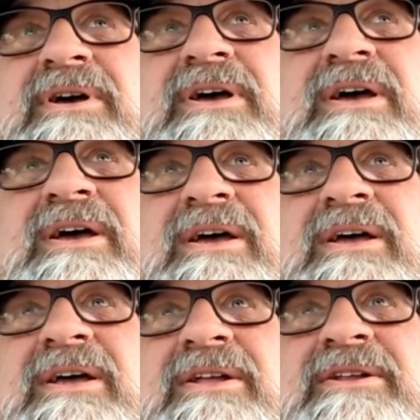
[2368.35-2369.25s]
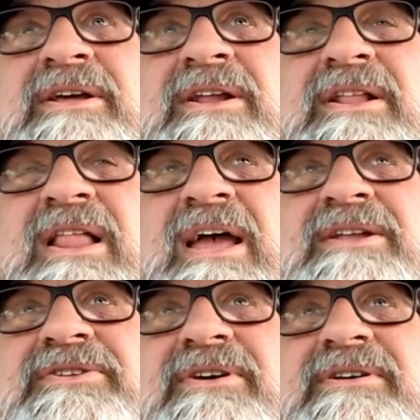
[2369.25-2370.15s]
And in
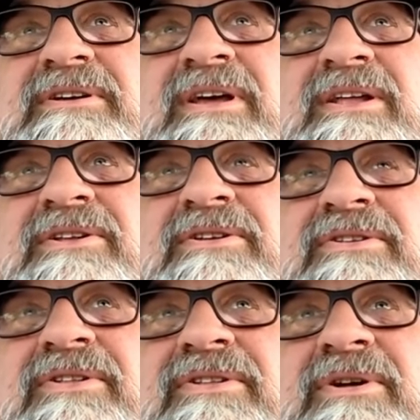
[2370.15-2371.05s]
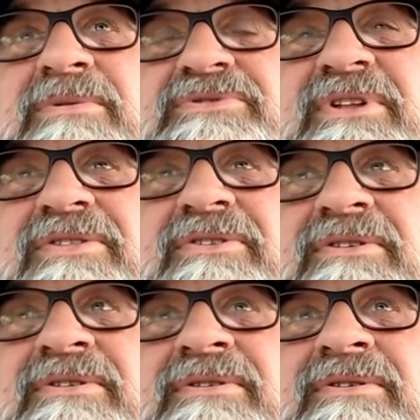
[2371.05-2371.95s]
Atlanta, and there was
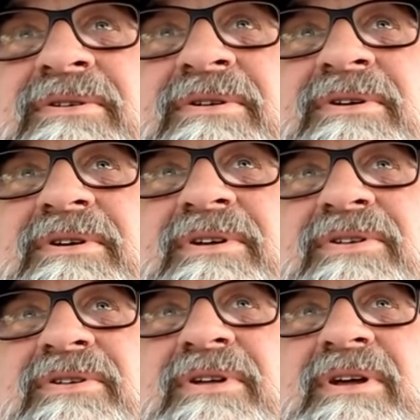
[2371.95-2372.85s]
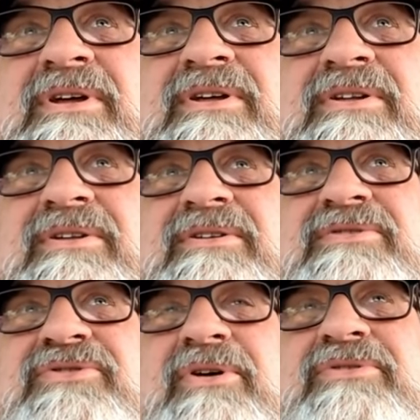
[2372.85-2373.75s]
nothing in
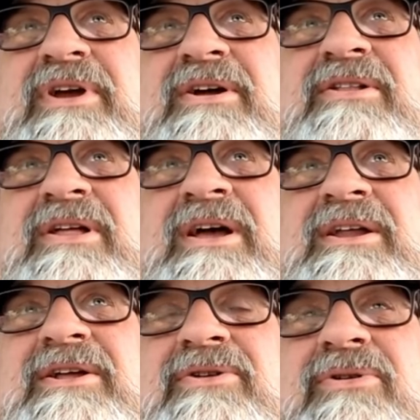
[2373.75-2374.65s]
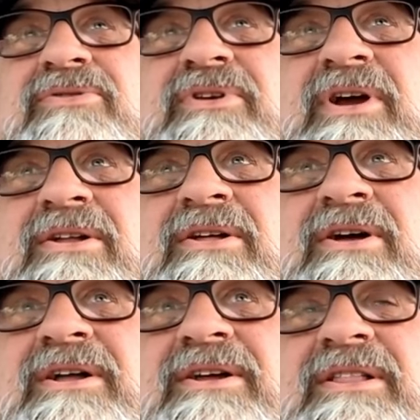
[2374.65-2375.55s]
South Carolina, North
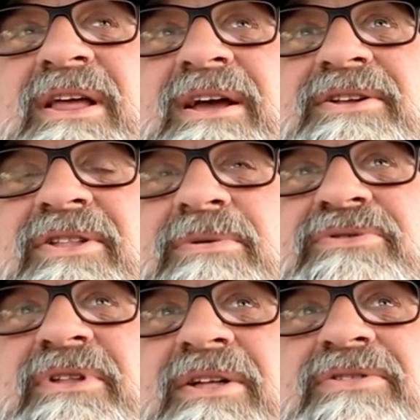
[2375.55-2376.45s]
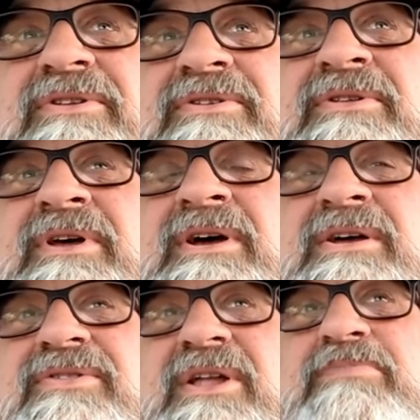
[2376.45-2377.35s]
Carolina, Atlanta. There was nothing
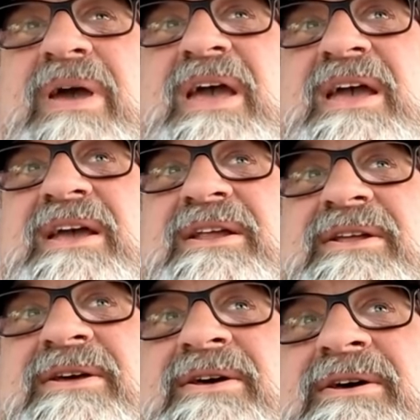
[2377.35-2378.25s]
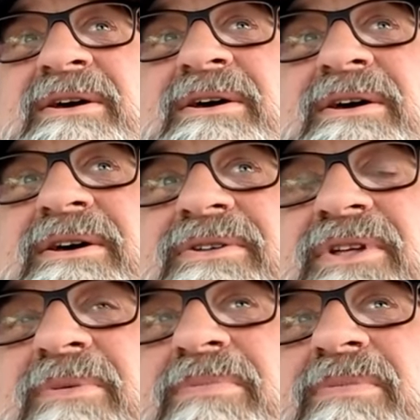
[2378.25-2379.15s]
that paid
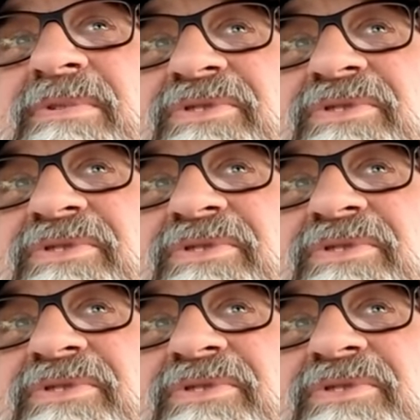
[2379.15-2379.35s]
that was